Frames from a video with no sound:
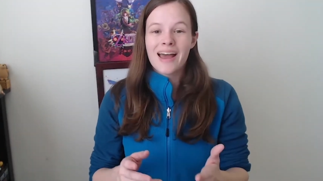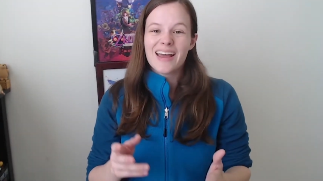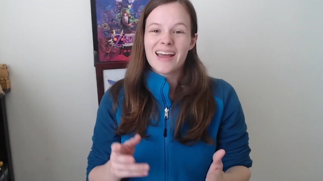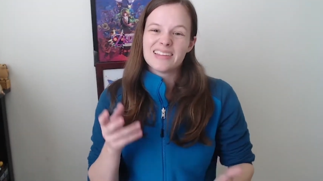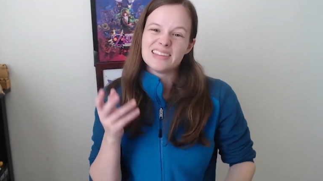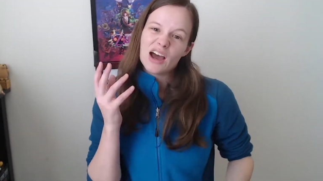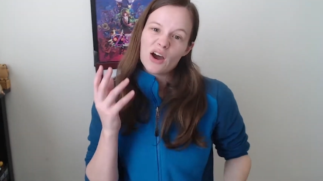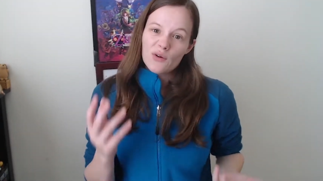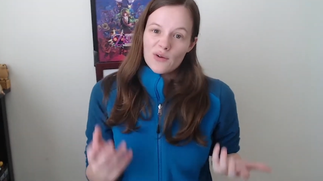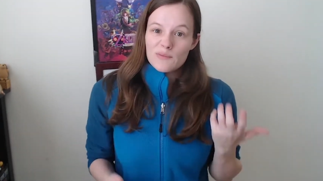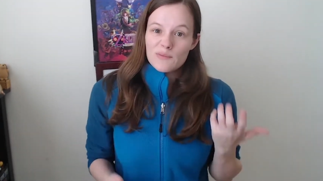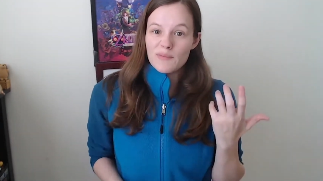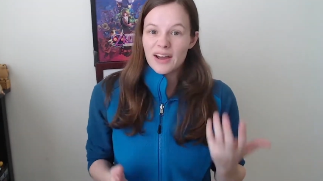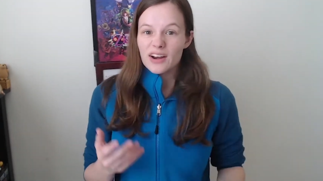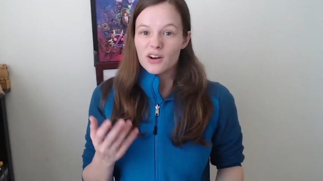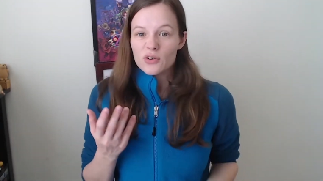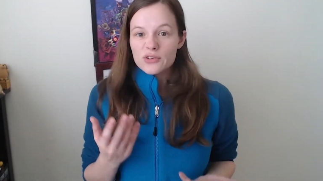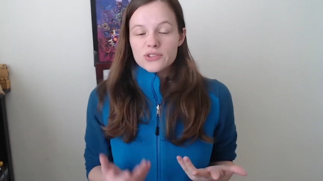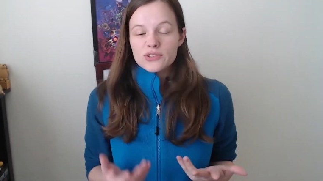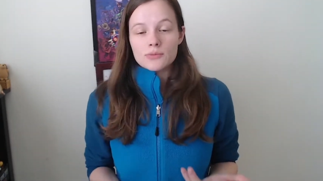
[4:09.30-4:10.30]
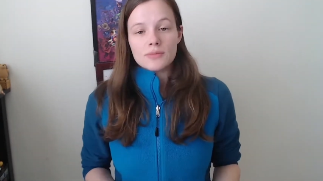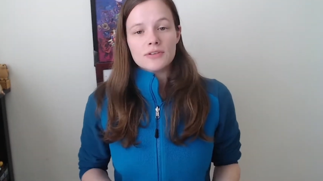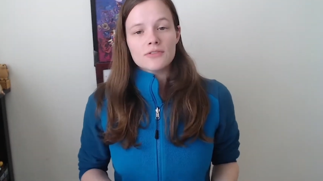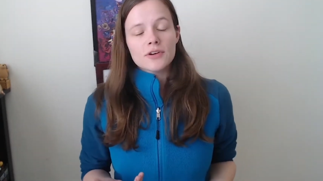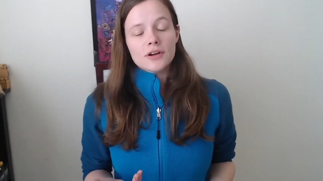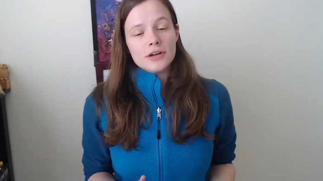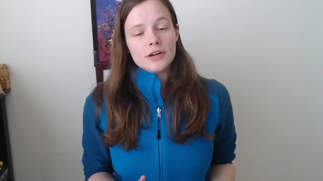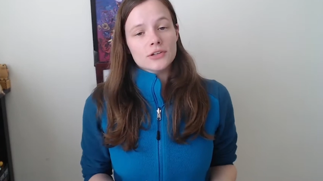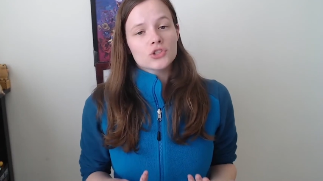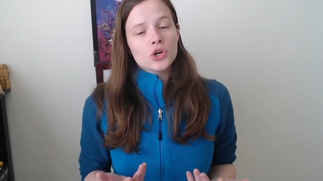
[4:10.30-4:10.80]
Now, it might also be
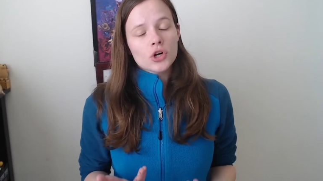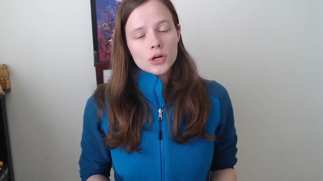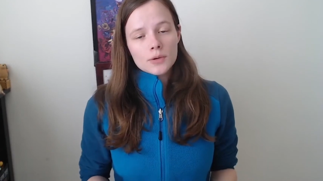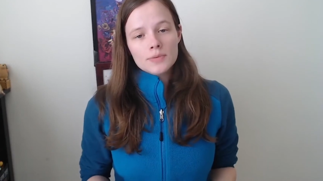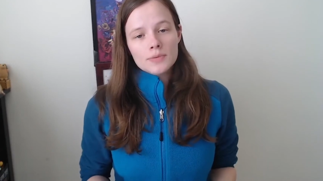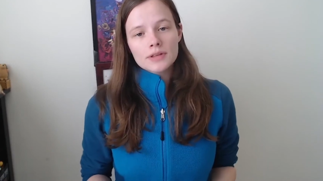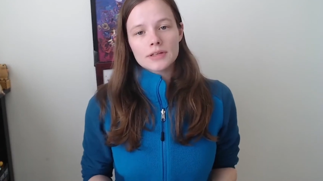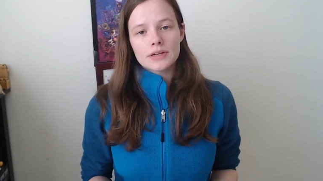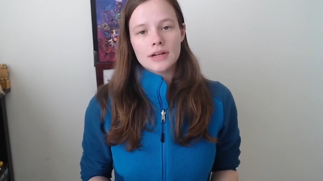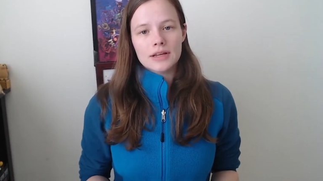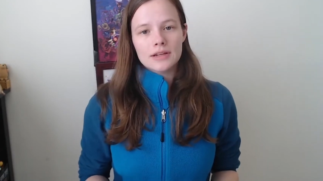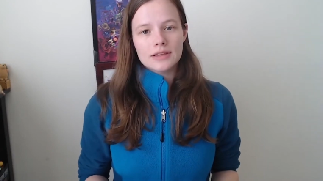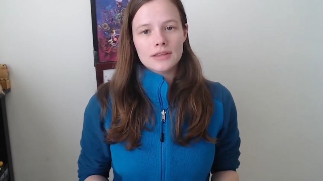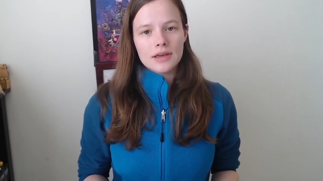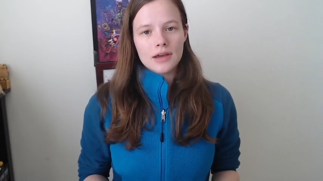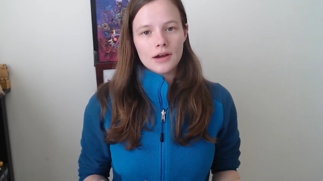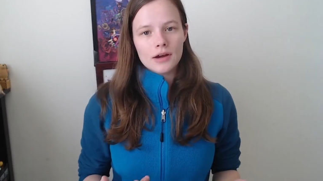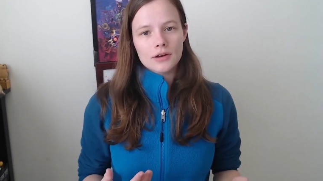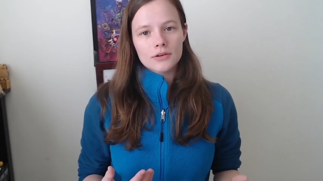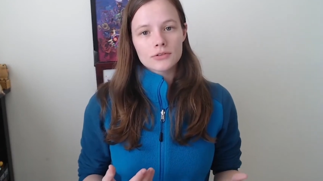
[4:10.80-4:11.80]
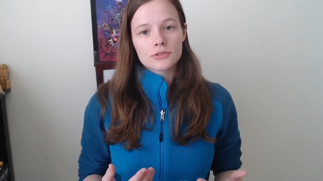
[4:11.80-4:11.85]
very turbulent in the air,